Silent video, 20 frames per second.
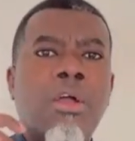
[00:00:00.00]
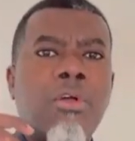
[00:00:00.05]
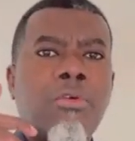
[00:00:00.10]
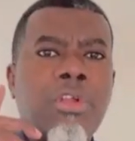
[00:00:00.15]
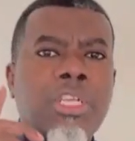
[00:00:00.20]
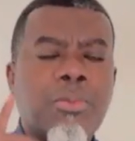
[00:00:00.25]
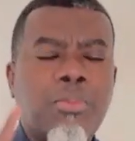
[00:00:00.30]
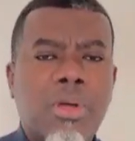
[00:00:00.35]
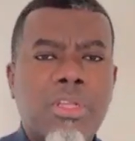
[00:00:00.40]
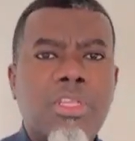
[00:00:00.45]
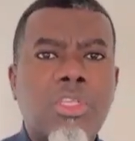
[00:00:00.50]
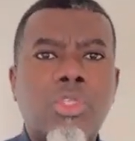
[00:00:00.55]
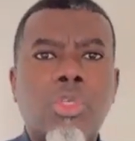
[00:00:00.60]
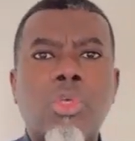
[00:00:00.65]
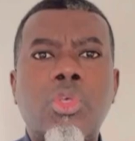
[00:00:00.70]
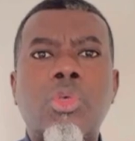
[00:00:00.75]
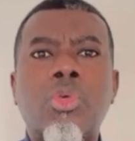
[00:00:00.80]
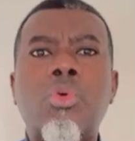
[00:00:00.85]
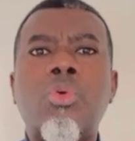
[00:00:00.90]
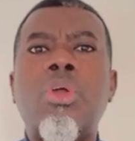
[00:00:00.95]
responding to
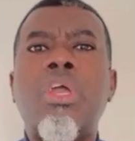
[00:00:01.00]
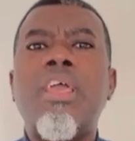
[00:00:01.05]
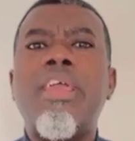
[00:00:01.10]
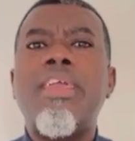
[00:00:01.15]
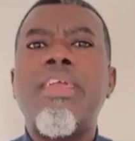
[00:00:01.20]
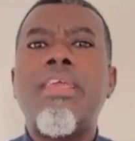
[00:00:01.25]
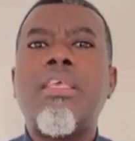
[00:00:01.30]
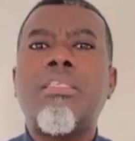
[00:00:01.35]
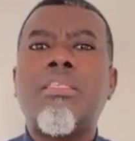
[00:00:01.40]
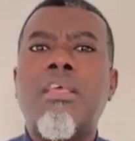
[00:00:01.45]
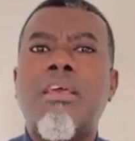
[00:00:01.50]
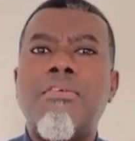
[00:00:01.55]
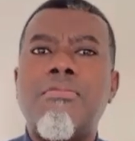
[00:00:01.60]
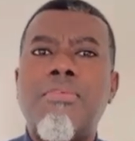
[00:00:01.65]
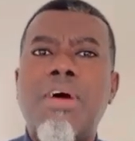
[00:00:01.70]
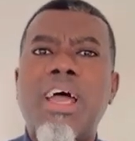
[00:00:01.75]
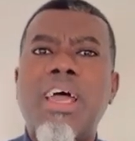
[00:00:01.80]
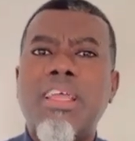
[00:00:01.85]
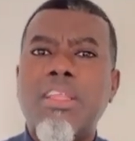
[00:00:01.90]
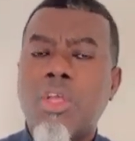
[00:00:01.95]
you is
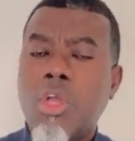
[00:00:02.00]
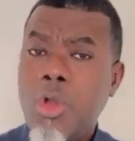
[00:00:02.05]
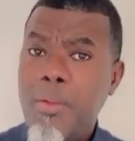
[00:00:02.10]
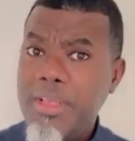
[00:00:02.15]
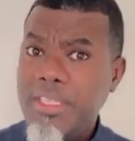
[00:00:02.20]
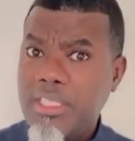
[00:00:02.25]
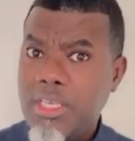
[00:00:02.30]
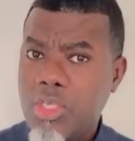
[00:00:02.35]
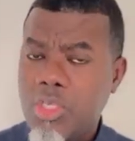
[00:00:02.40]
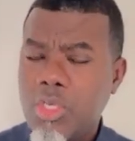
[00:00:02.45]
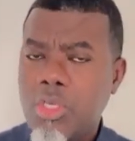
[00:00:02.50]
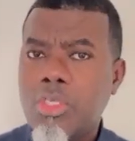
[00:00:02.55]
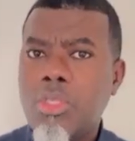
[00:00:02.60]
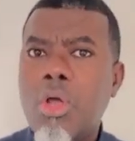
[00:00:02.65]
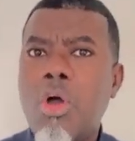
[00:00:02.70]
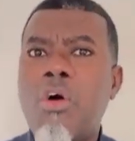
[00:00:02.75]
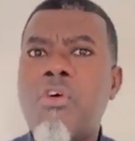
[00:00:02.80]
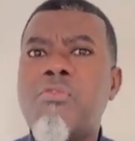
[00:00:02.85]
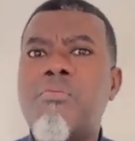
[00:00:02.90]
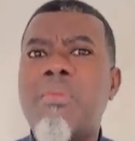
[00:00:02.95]
via the comment section
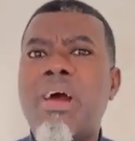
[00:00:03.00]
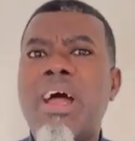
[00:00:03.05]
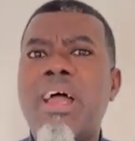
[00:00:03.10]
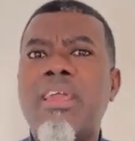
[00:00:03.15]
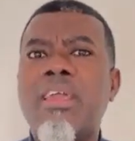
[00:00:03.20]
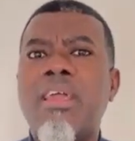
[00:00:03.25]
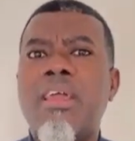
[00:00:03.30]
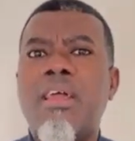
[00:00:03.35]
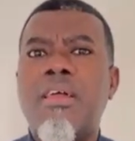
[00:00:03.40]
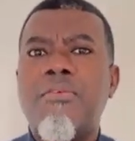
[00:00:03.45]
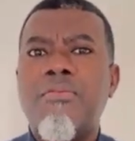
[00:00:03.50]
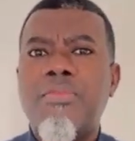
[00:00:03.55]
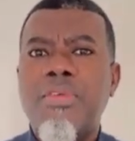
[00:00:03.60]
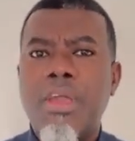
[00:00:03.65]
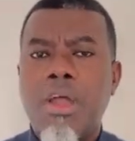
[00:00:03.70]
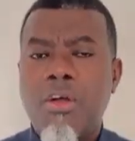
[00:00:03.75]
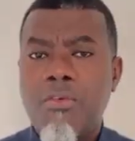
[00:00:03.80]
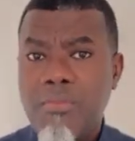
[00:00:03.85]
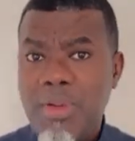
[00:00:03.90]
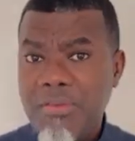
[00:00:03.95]
of my
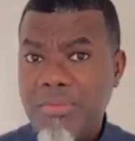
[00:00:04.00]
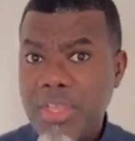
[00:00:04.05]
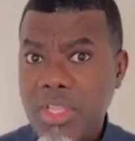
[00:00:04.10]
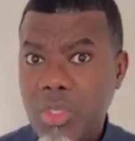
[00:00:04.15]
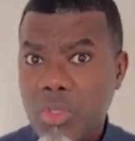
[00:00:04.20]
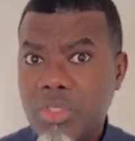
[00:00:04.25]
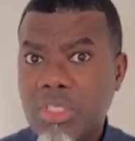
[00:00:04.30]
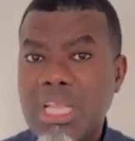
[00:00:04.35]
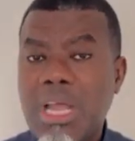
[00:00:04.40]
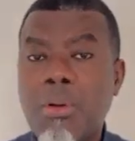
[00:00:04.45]
videos.